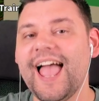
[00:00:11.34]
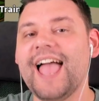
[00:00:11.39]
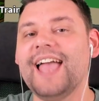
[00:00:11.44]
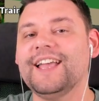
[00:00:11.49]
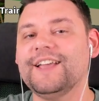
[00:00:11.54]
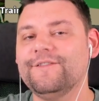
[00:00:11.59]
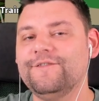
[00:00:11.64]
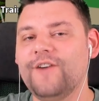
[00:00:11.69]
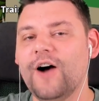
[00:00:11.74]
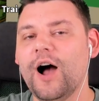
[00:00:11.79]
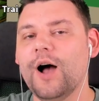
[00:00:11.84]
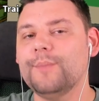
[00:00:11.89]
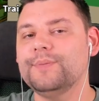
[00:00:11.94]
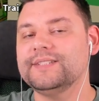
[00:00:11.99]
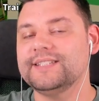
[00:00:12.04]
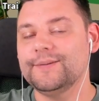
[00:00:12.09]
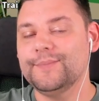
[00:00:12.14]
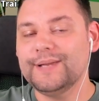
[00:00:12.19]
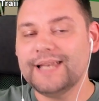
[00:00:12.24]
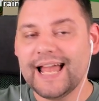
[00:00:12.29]
to Egg
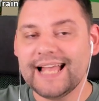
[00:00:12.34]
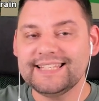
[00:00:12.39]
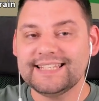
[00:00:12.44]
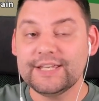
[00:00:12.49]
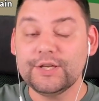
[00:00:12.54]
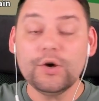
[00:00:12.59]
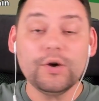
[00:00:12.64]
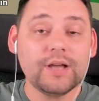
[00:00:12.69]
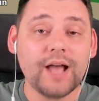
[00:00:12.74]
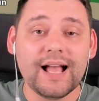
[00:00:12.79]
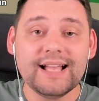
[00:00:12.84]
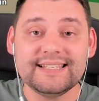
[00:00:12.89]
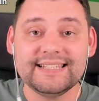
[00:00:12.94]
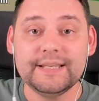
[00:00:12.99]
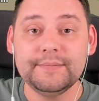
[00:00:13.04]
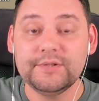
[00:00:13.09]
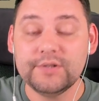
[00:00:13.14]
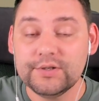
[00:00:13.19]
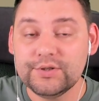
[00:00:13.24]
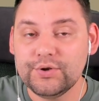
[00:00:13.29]
Farm Simulator. You guys
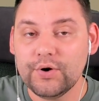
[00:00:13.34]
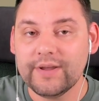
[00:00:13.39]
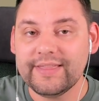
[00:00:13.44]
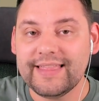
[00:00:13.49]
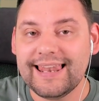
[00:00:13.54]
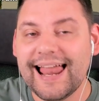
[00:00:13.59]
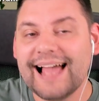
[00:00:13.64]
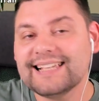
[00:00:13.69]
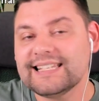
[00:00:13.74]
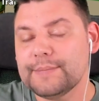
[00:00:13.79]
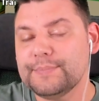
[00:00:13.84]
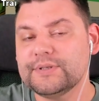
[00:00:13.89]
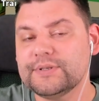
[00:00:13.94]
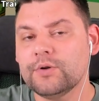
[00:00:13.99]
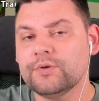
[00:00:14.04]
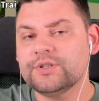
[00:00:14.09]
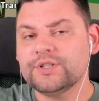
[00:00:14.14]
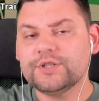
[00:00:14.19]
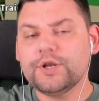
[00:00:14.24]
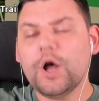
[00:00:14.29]
seem to enjoy the last
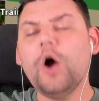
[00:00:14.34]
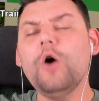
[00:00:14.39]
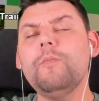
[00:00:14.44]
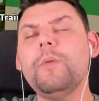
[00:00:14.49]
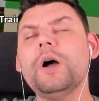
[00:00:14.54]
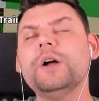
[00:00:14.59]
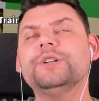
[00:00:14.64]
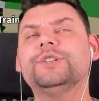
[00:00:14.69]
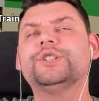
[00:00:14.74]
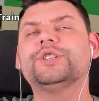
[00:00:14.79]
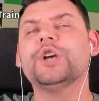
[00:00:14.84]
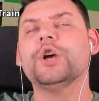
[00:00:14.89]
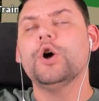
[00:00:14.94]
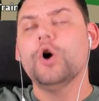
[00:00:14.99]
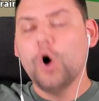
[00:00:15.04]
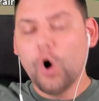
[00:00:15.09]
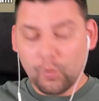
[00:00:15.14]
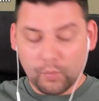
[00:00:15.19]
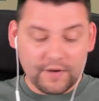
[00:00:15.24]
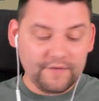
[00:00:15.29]
episode so much.
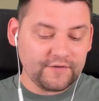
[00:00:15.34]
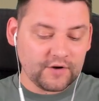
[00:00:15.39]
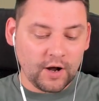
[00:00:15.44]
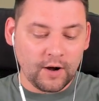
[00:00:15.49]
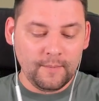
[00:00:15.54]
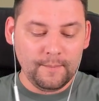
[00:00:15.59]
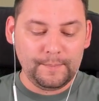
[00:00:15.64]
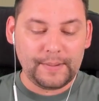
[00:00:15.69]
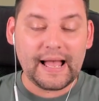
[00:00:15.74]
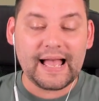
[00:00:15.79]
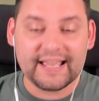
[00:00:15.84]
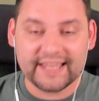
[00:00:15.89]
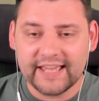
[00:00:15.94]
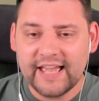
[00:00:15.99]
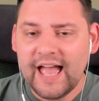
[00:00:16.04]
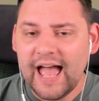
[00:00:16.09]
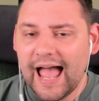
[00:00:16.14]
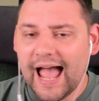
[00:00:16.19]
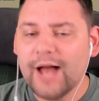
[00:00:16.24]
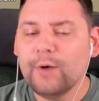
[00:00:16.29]
We've come
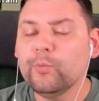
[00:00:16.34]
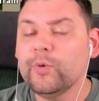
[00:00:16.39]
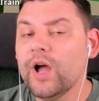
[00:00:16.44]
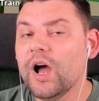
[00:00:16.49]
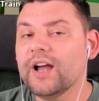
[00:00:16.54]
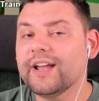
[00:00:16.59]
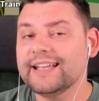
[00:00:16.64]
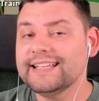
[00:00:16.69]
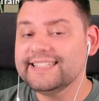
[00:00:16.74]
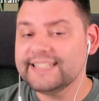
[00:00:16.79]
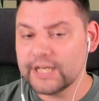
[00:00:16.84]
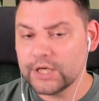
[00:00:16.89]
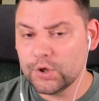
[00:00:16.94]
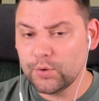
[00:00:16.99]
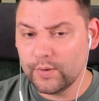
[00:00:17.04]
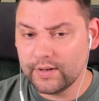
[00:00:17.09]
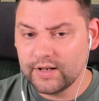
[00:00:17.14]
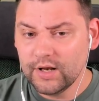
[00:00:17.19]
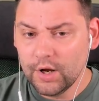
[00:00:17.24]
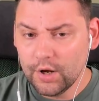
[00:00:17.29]
back and we are
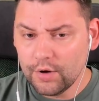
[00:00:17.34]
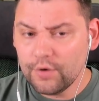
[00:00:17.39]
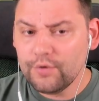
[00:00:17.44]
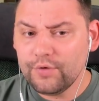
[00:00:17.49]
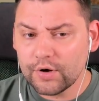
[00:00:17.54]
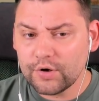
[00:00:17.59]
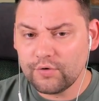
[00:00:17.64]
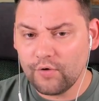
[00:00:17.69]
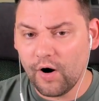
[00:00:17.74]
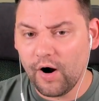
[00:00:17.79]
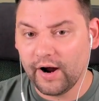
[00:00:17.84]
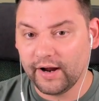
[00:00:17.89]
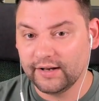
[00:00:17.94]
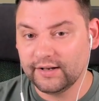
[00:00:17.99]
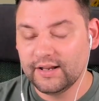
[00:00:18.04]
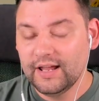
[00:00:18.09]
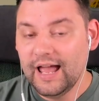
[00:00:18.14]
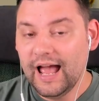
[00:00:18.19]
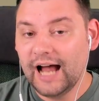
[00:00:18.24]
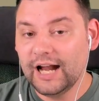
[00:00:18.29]
continuing the
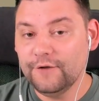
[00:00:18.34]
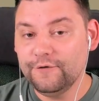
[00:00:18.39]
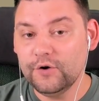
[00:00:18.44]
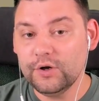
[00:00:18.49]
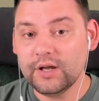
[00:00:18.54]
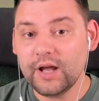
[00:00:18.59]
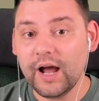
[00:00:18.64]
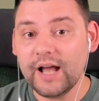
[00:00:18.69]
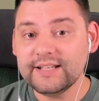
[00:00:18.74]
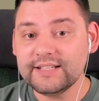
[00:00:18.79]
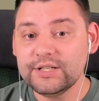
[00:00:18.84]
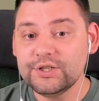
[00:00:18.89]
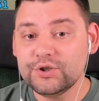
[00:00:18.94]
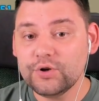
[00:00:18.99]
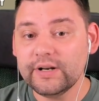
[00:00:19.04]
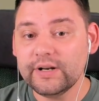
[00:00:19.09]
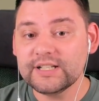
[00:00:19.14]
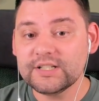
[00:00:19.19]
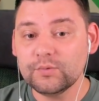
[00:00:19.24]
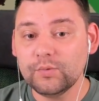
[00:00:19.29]
grind. And if you guys
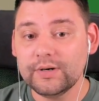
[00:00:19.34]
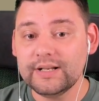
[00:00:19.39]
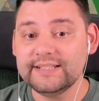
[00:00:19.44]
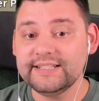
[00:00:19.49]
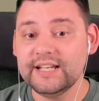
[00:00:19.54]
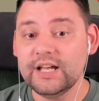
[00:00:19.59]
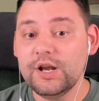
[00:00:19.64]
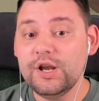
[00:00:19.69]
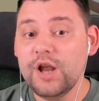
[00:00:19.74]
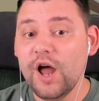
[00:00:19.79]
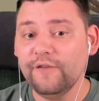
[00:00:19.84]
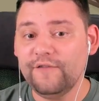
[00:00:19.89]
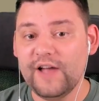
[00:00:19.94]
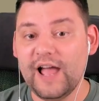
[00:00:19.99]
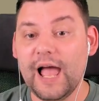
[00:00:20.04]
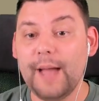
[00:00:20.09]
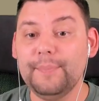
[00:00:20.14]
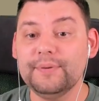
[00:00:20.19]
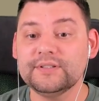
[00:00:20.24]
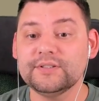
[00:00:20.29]
enjoyed this and want to see another
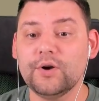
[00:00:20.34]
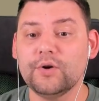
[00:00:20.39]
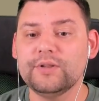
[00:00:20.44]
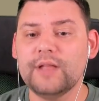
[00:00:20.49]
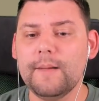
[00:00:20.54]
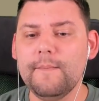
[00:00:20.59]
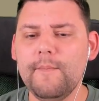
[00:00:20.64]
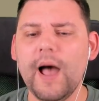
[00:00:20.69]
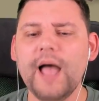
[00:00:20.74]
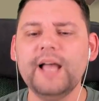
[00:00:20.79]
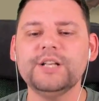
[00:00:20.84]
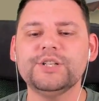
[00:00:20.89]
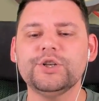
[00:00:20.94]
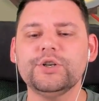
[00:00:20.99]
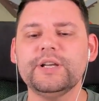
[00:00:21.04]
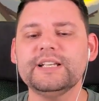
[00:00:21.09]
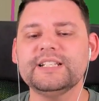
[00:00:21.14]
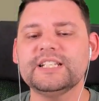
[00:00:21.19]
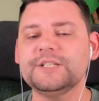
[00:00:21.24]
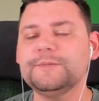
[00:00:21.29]
episode, then make
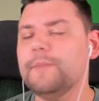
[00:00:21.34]
sure you